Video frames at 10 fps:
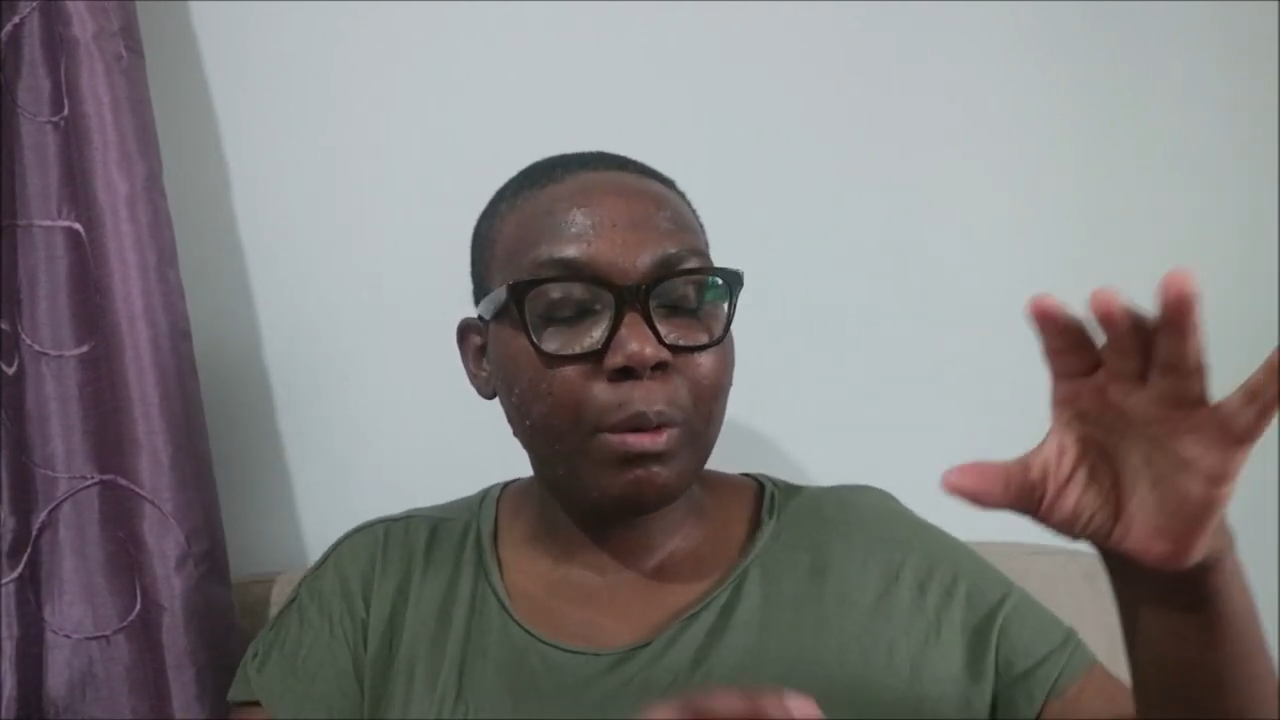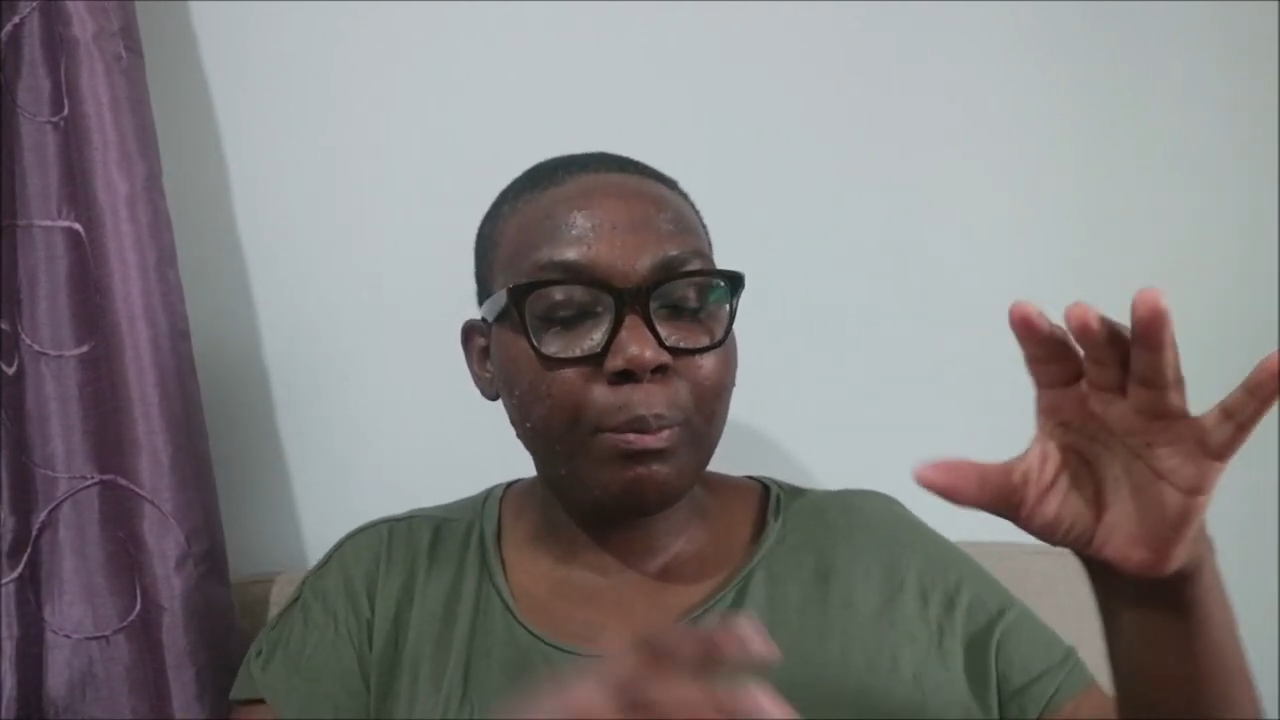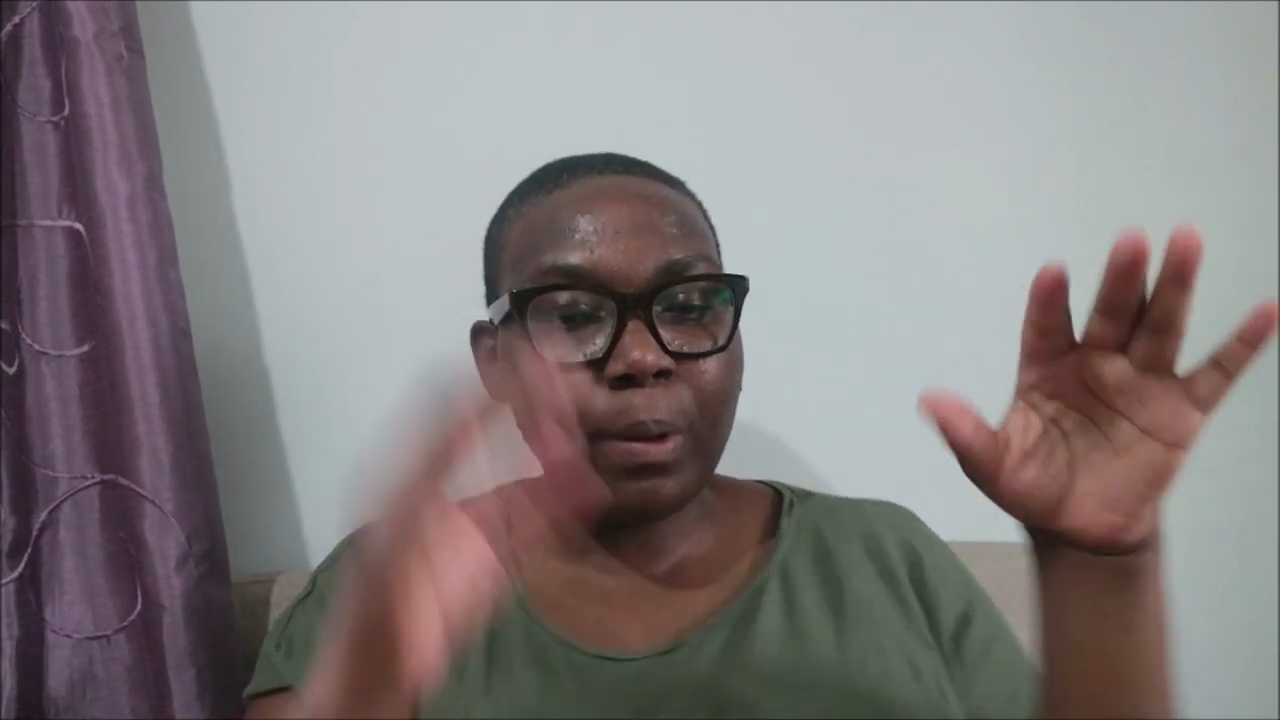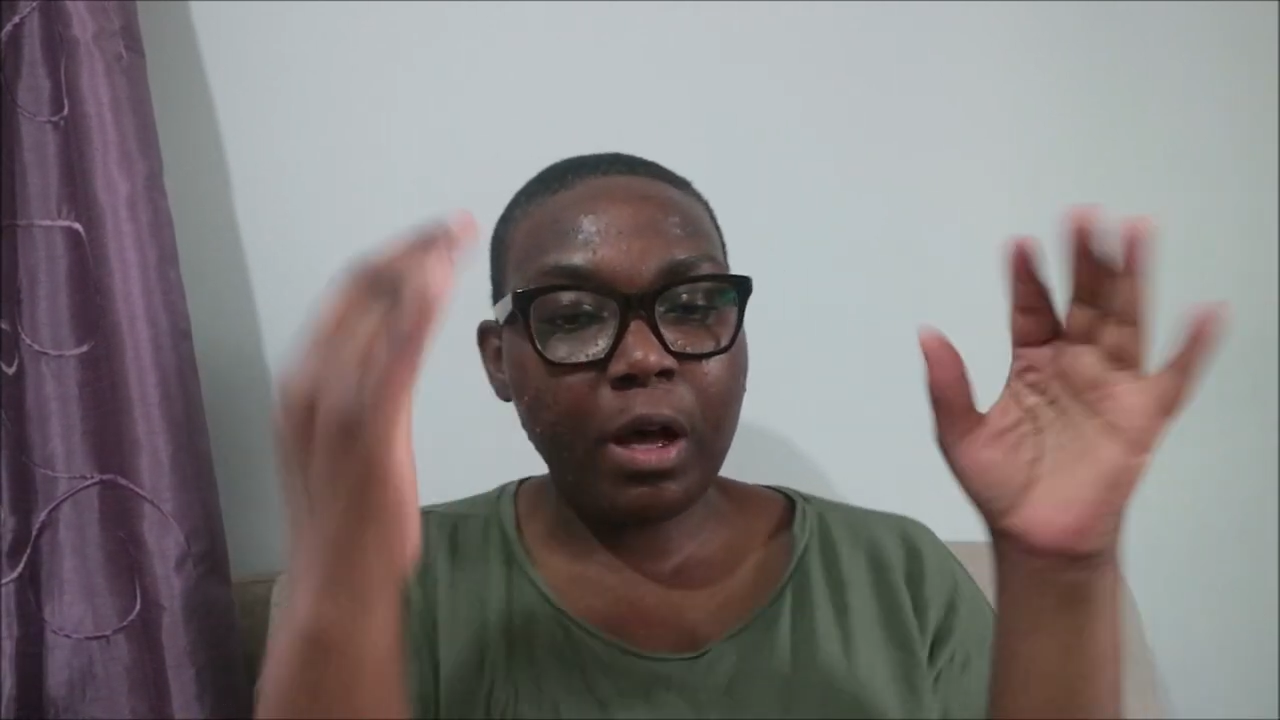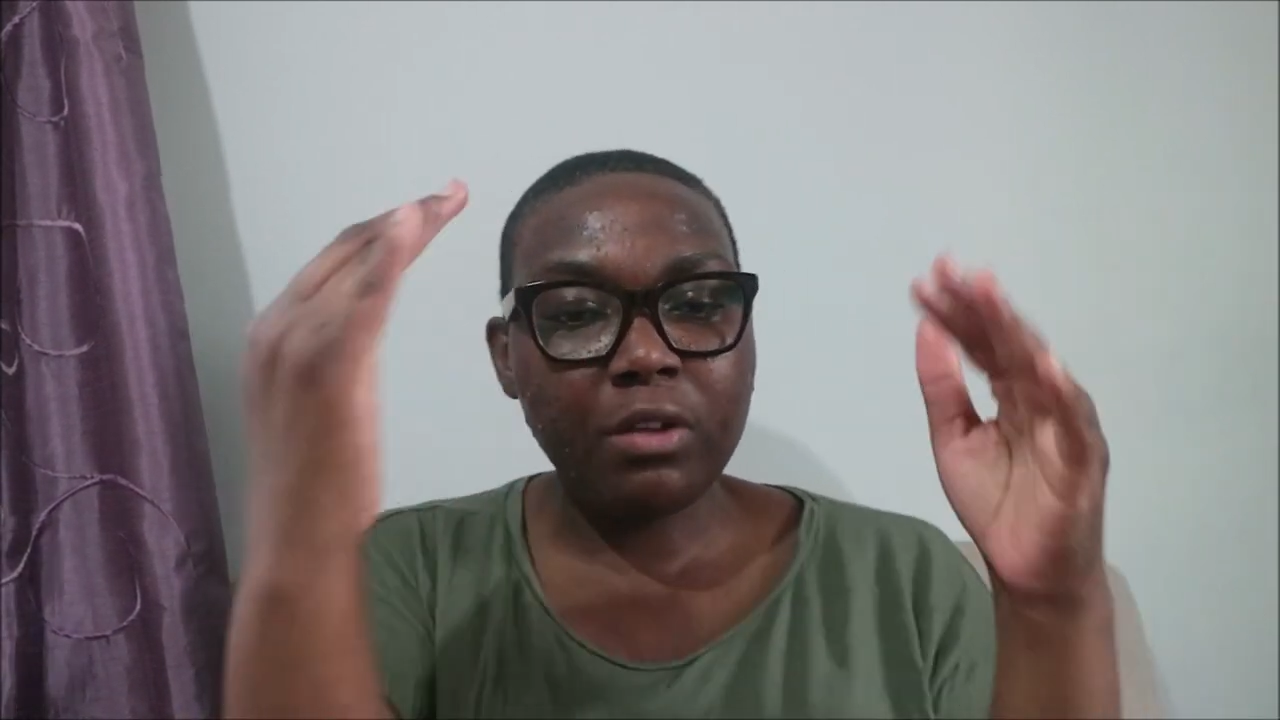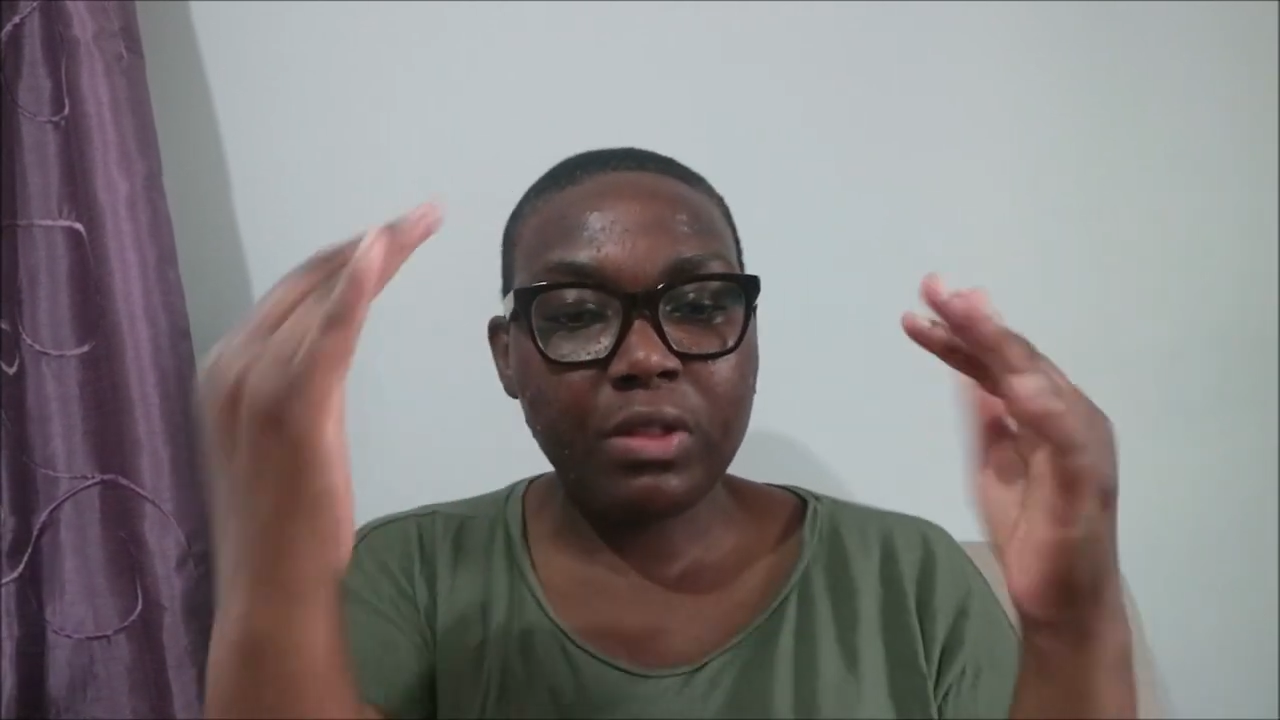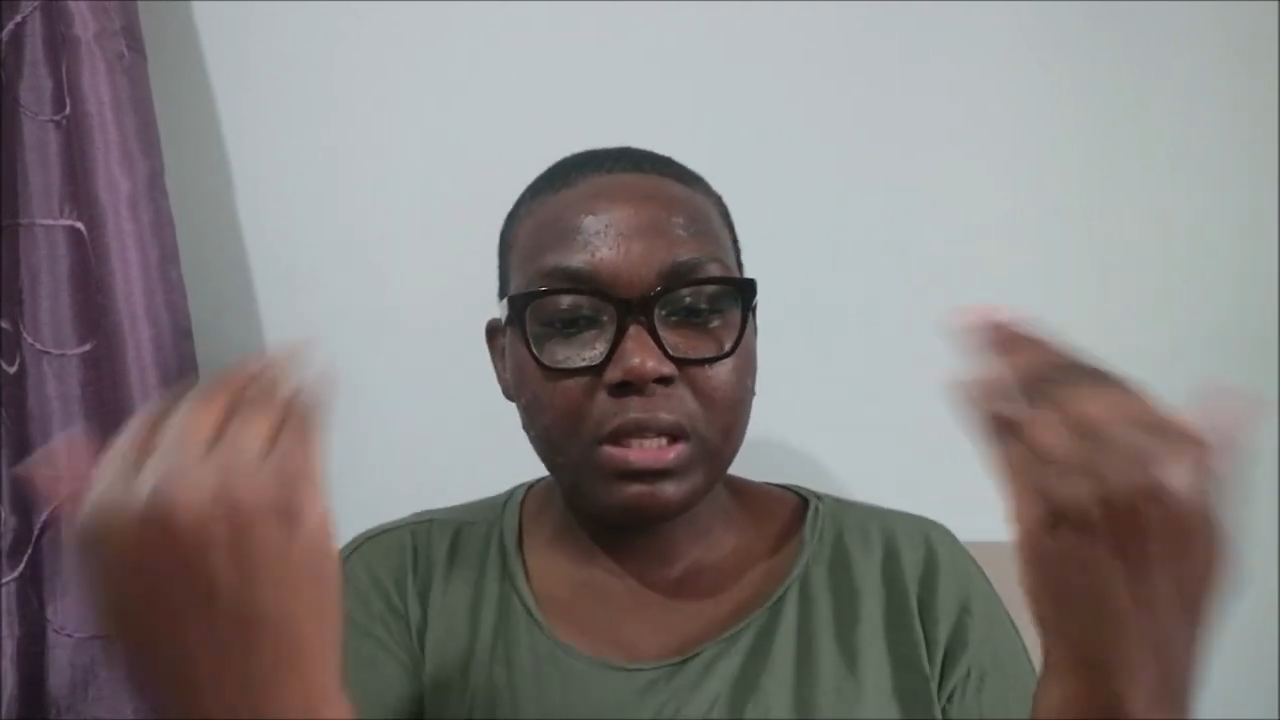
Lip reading: in part of